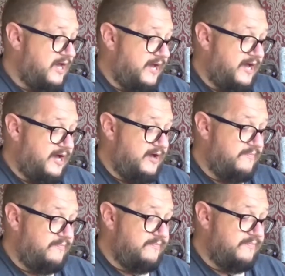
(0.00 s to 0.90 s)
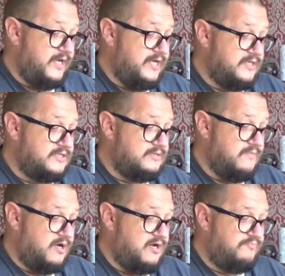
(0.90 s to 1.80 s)
It's
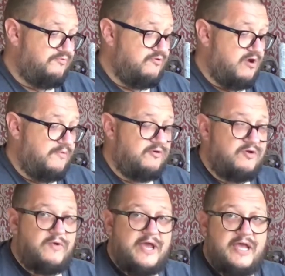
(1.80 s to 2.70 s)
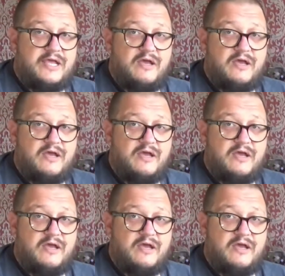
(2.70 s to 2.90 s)
my primary way